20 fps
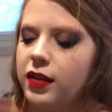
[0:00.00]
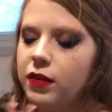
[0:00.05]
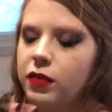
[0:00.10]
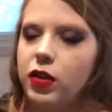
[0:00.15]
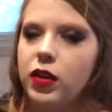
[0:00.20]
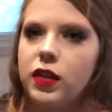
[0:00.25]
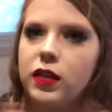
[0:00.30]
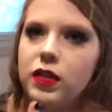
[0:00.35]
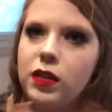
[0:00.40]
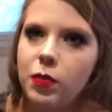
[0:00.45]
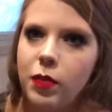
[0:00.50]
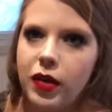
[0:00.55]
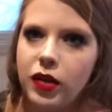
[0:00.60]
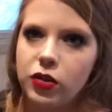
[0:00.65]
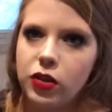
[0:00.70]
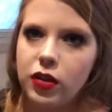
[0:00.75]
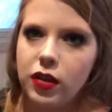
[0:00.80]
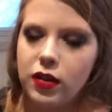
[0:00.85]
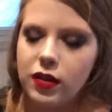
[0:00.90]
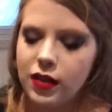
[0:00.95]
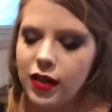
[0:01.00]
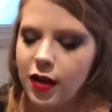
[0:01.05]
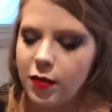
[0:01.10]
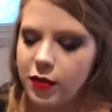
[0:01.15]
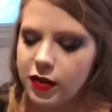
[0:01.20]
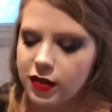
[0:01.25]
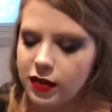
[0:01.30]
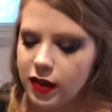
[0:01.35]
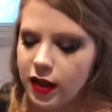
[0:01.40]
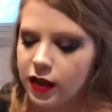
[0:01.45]
after this to make sure the seam
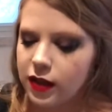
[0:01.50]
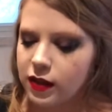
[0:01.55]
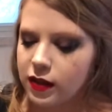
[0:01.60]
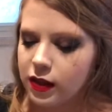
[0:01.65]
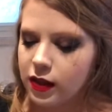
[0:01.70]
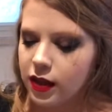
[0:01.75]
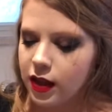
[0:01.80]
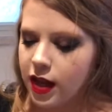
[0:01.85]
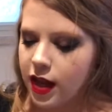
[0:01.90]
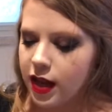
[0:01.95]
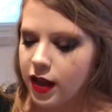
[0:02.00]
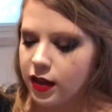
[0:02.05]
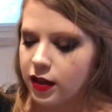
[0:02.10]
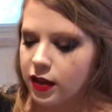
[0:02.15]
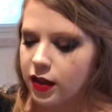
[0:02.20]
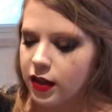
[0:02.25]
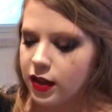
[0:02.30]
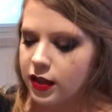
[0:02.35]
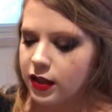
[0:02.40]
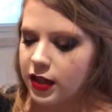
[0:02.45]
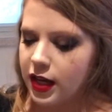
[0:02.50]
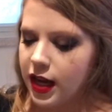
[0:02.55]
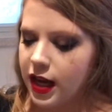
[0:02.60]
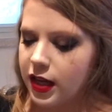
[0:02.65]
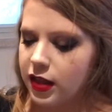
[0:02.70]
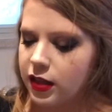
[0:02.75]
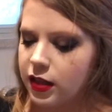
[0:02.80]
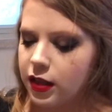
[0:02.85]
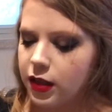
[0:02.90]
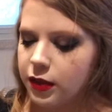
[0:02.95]
is nice and
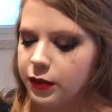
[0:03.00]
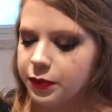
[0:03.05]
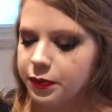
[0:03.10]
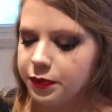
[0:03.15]
tight.